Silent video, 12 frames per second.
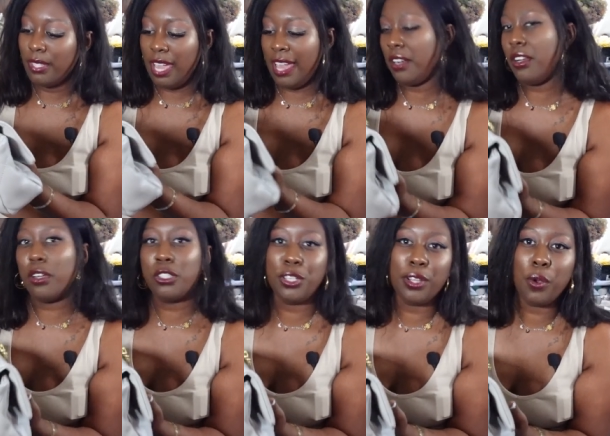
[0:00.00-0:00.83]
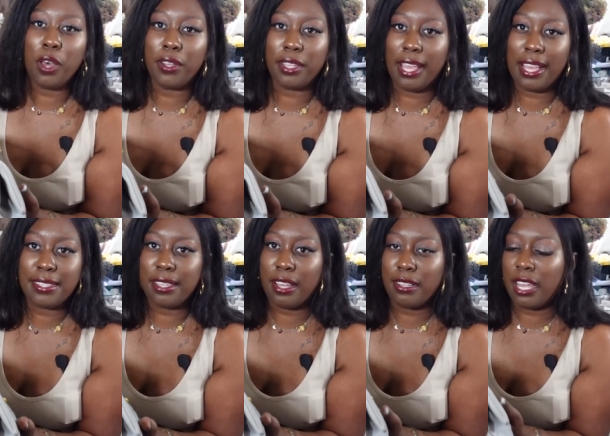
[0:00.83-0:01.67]
I don't know, Chanel quality
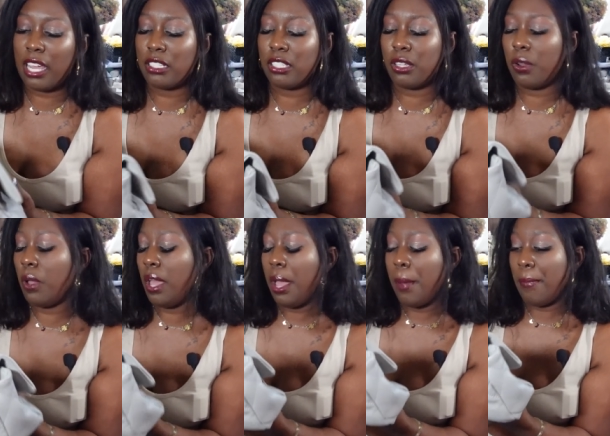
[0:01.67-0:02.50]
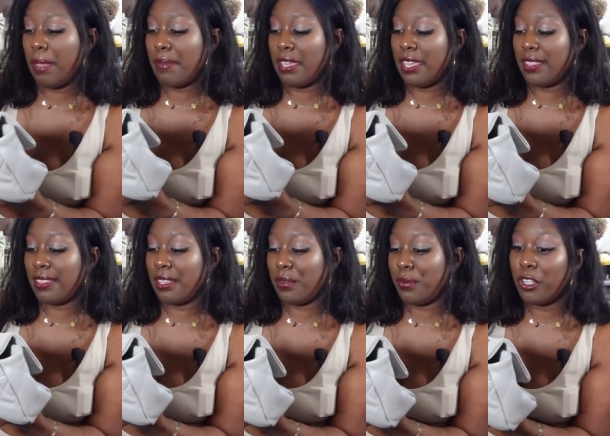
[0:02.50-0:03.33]
has gone down, so maybe
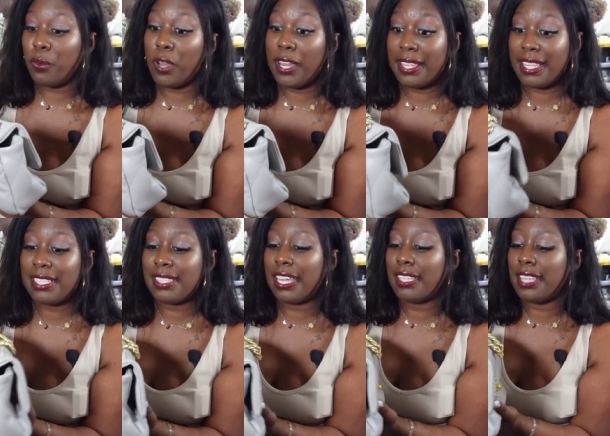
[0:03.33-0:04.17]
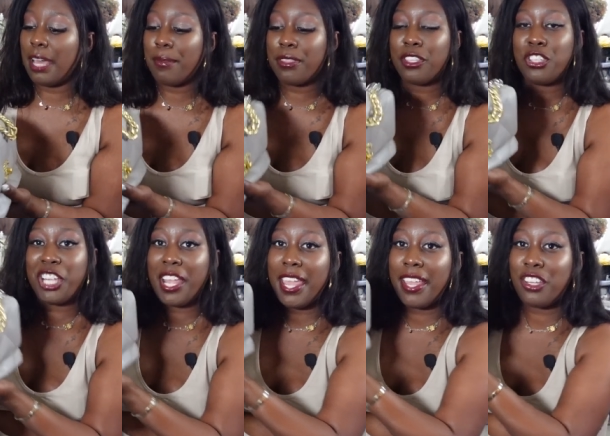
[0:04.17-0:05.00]
the real one is like that, but the
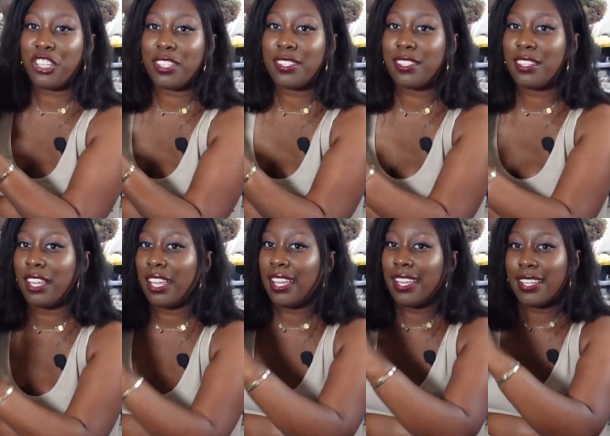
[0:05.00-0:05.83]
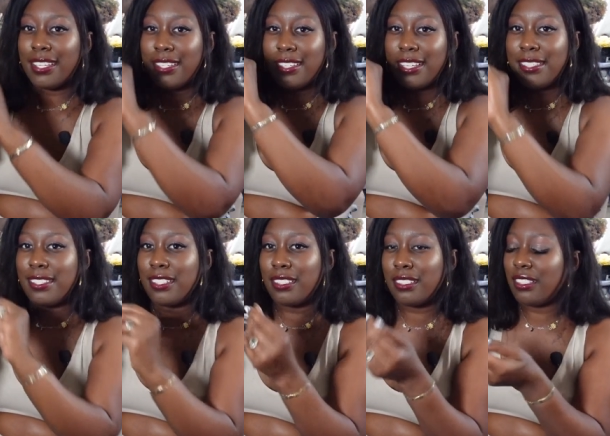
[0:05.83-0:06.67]
chain just
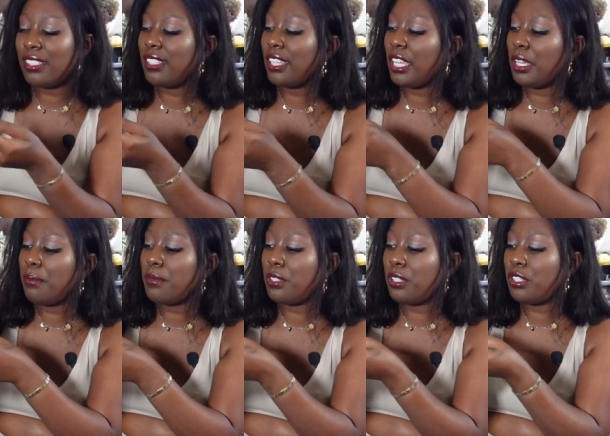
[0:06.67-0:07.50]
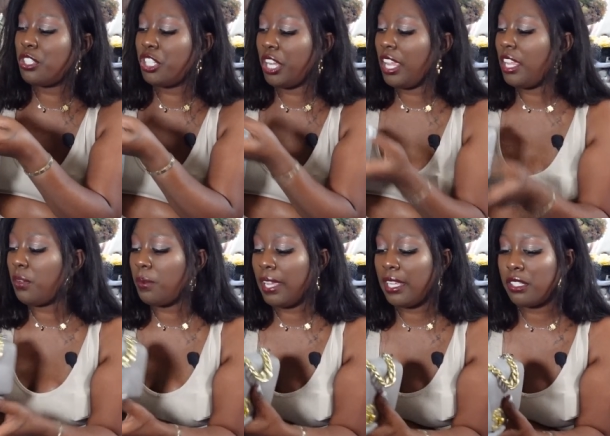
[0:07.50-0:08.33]
doesn't seem to chain
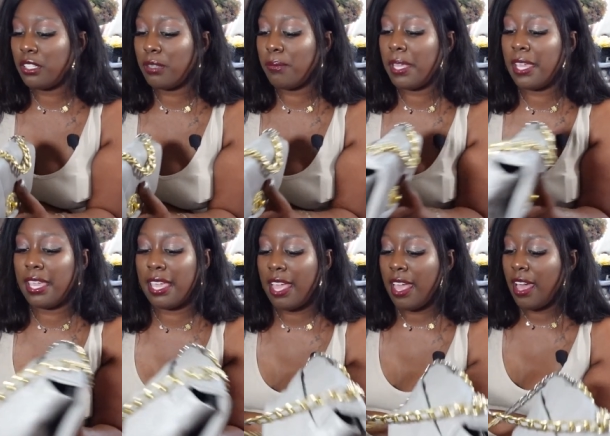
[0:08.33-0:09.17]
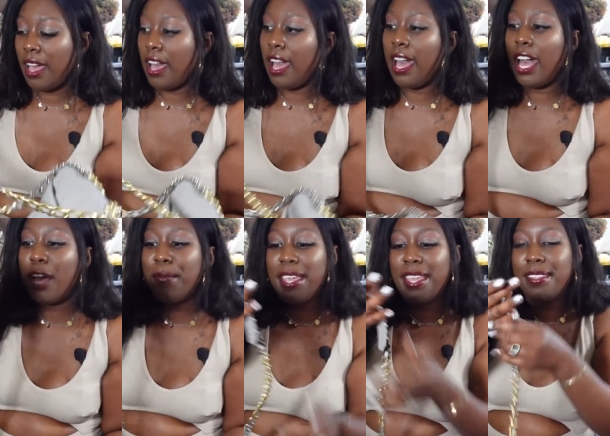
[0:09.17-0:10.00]
right to me.
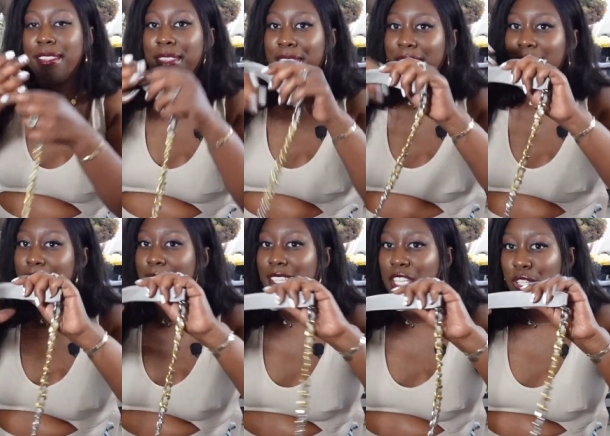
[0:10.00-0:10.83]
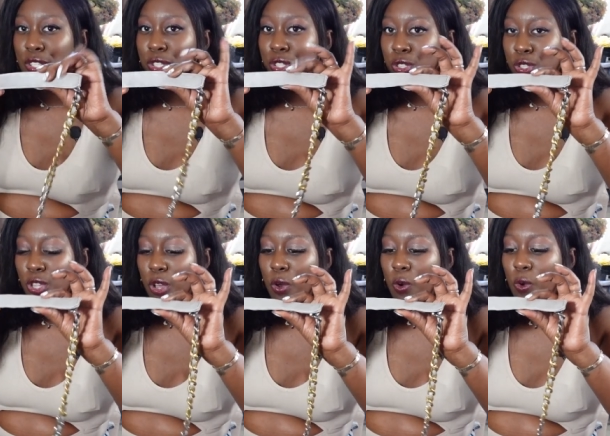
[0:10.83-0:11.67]
And this is
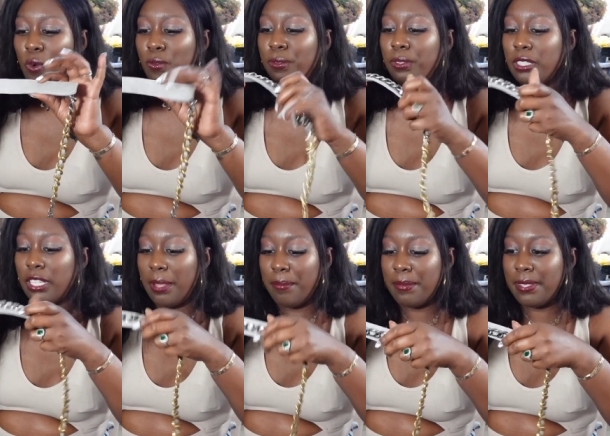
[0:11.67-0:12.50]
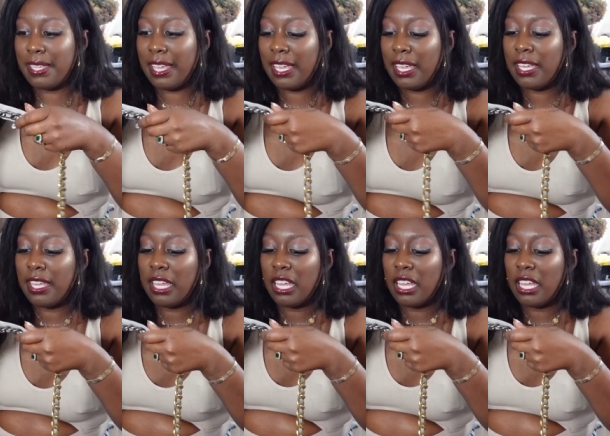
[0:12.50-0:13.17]
so flimsy.